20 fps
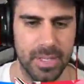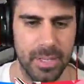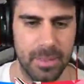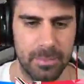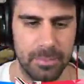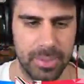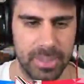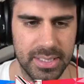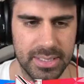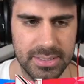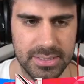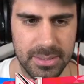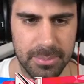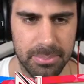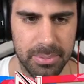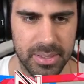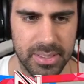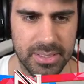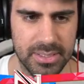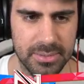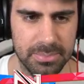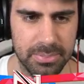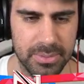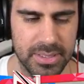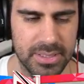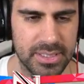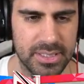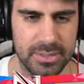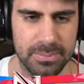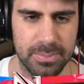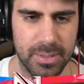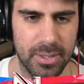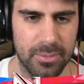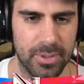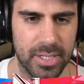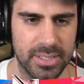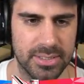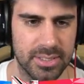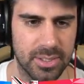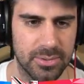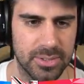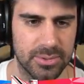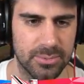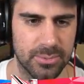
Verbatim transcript: Please, please, please explain why it's always